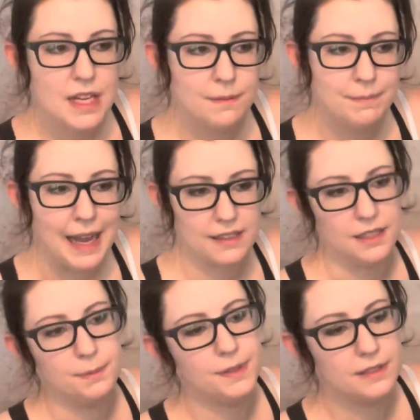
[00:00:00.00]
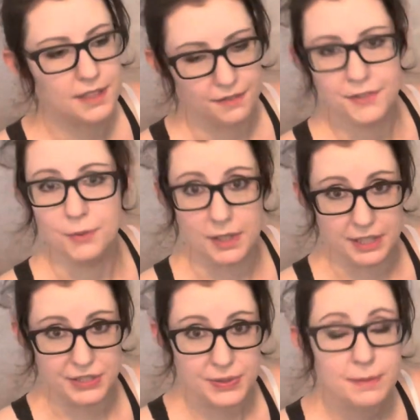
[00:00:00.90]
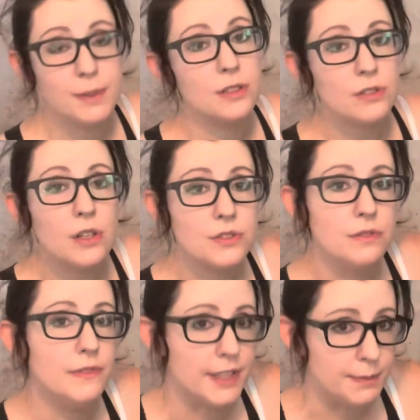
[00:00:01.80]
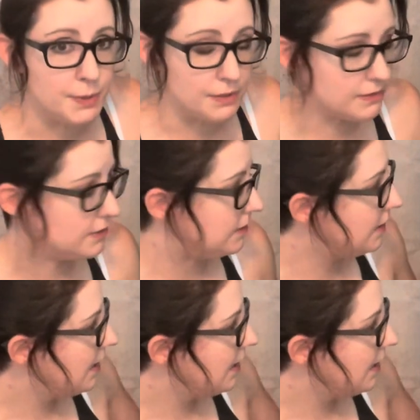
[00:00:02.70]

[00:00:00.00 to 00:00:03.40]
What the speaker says: backup if you want to do it, but it's also a very beautiful,